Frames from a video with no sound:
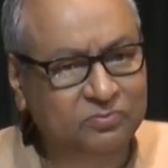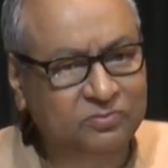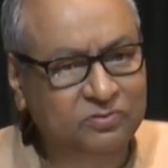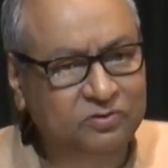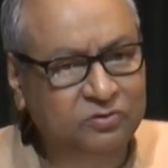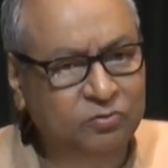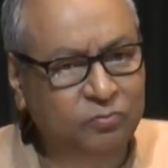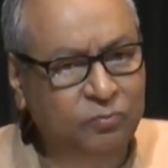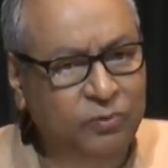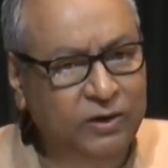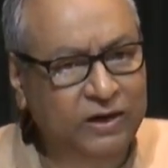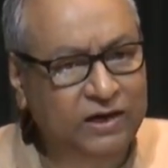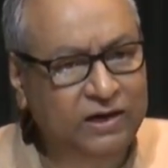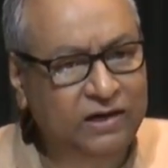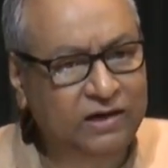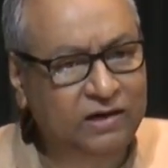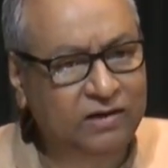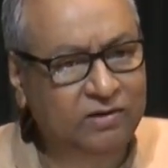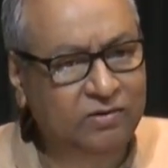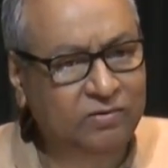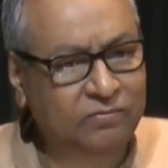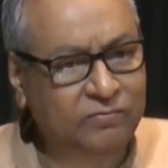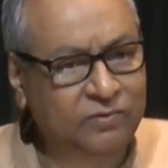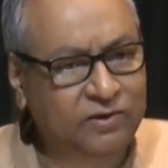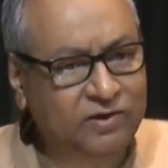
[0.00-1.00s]

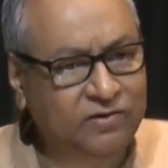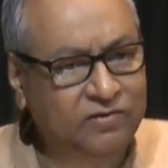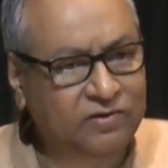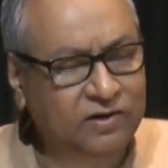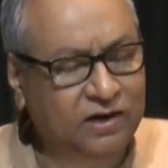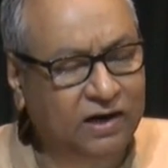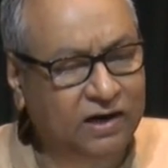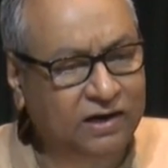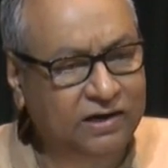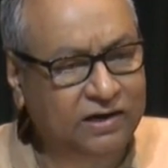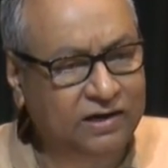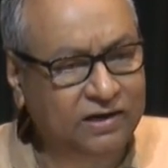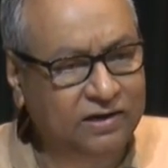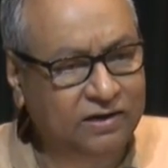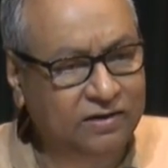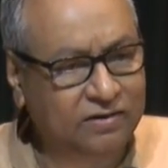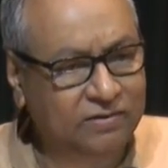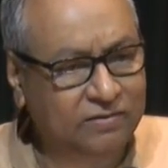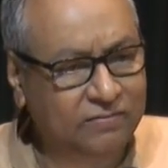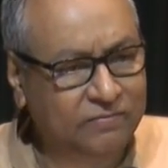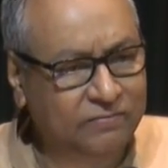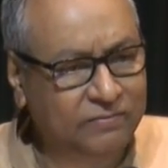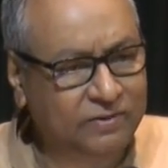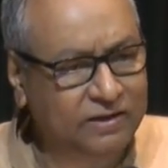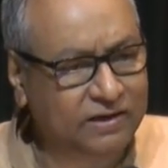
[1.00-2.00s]
When we started,
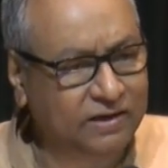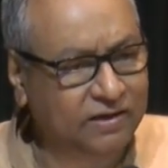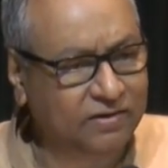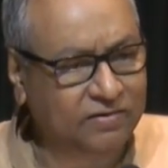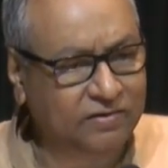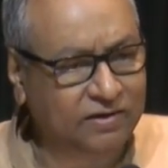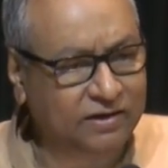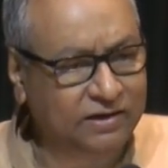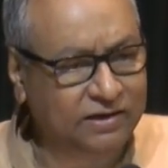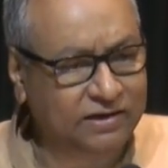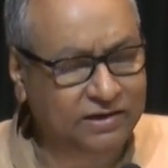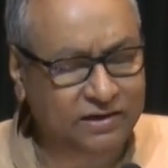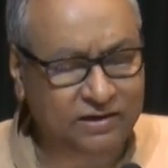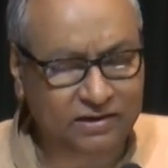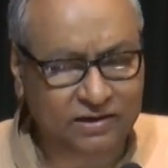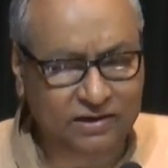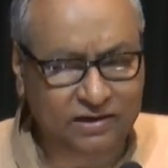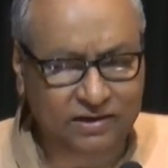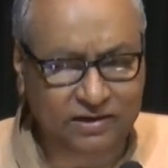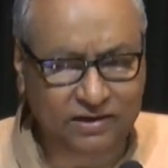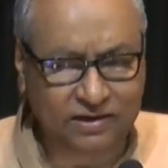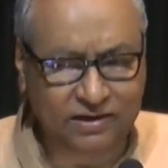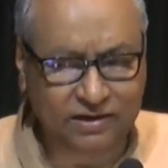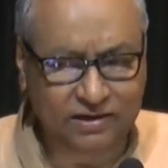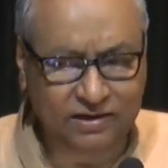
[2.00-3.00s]
we decided
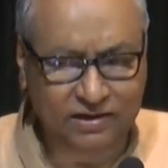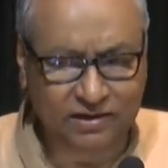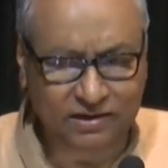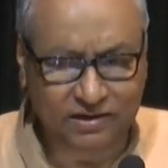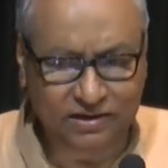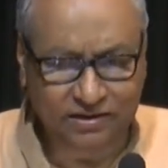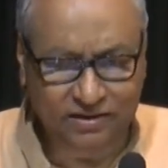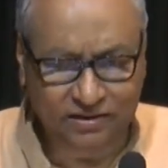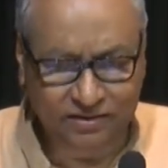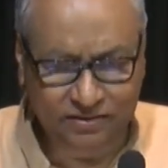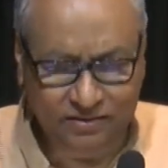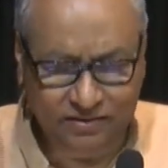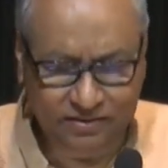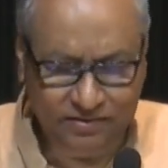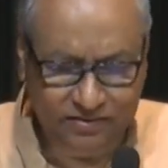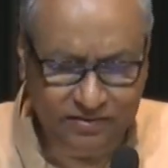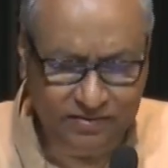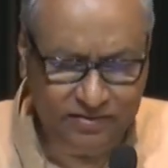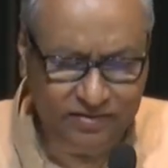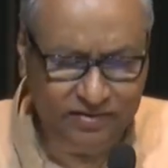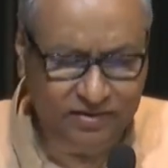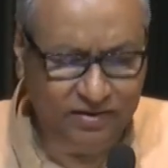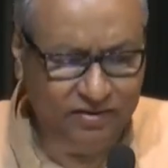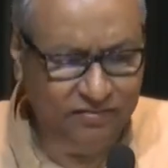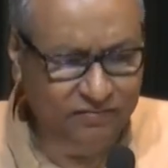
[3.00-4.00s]
in the
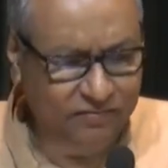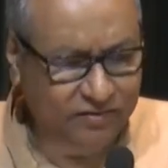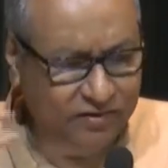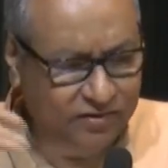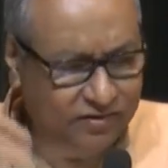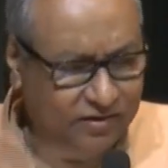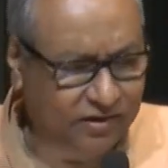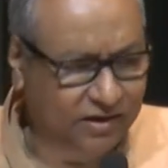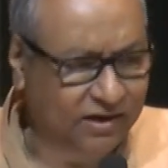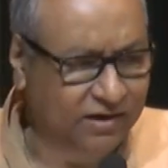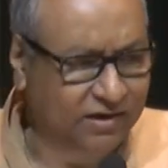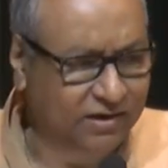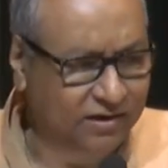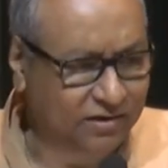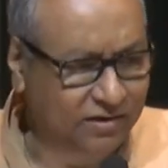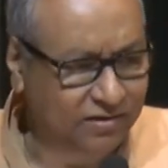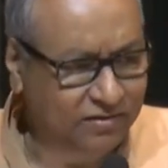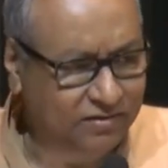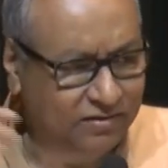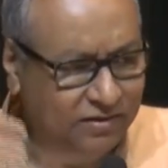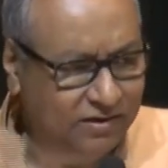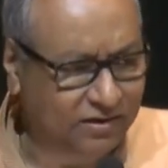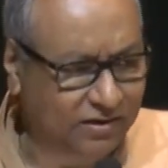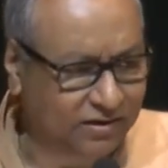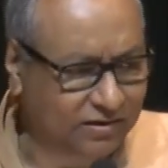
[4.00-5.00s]
service,
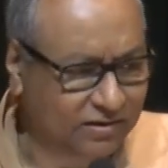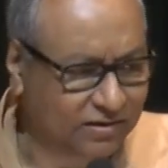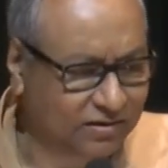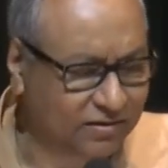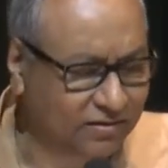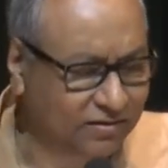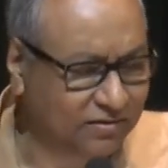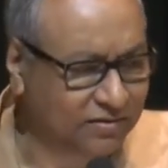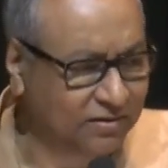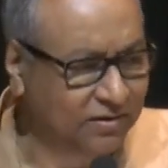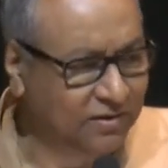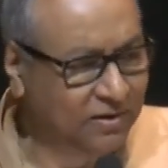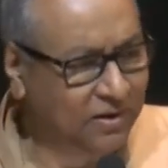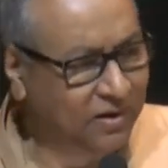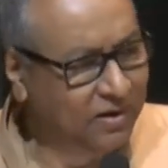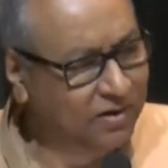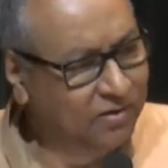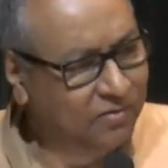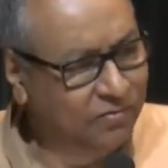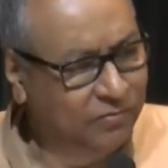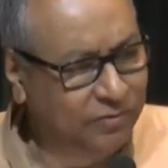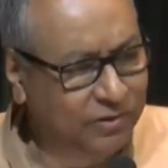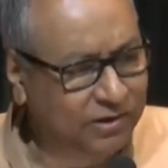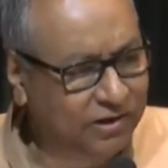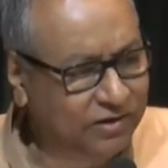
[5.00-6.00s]
IAS and others,
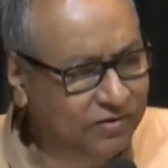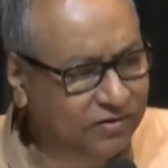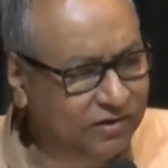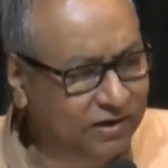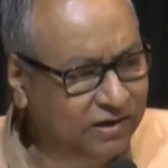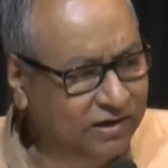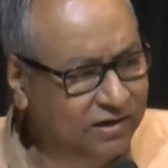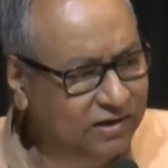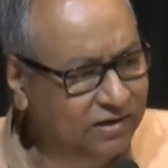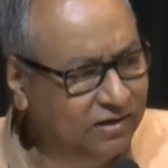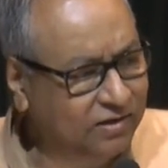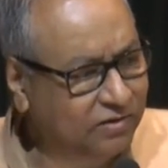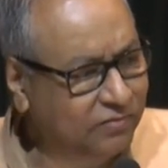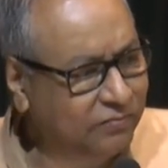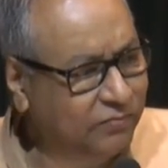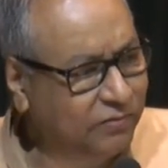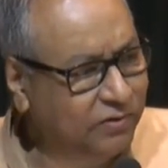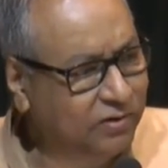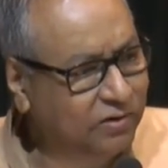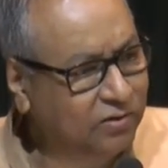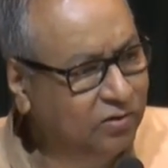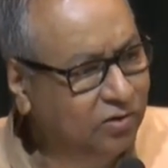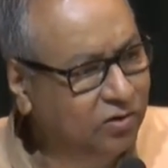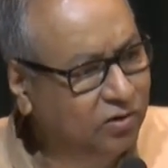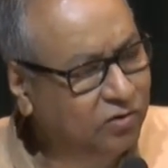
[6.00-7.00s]
we decided that
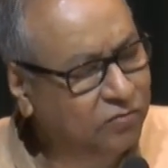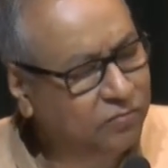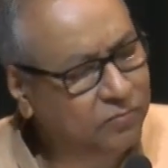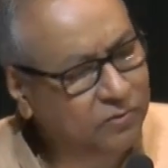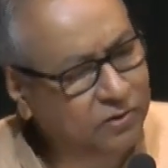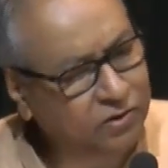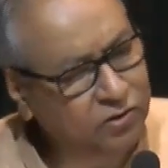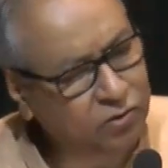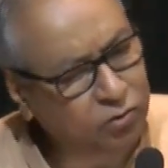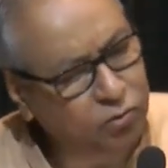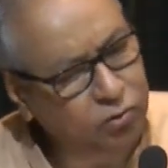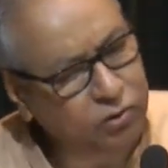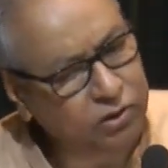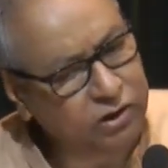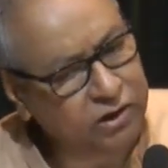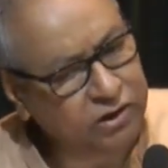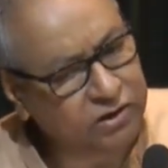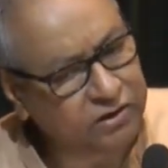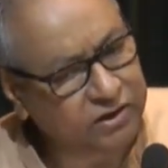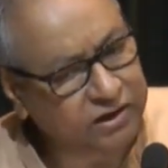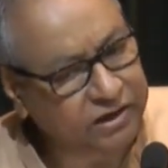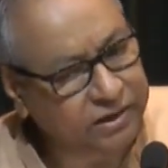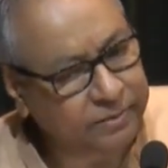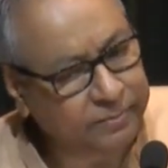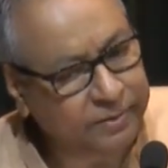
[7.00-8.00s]
we'll correspond only
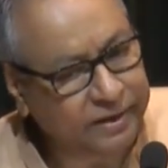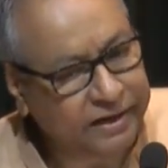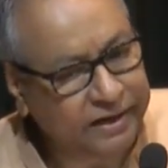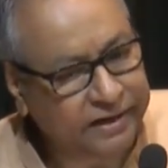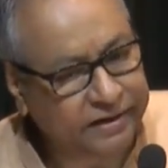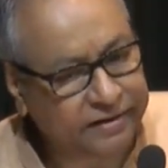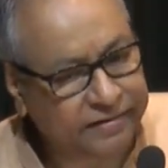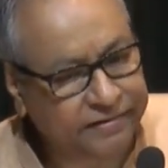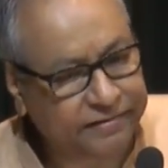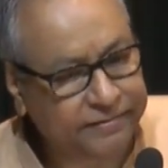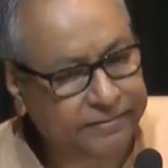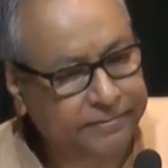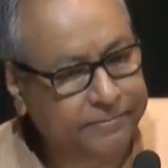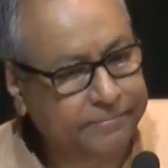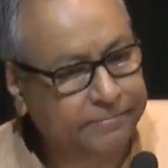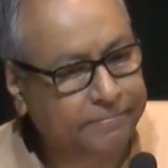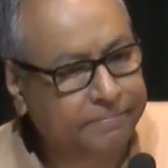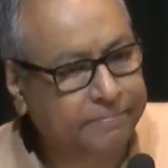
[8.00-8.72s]
on emails.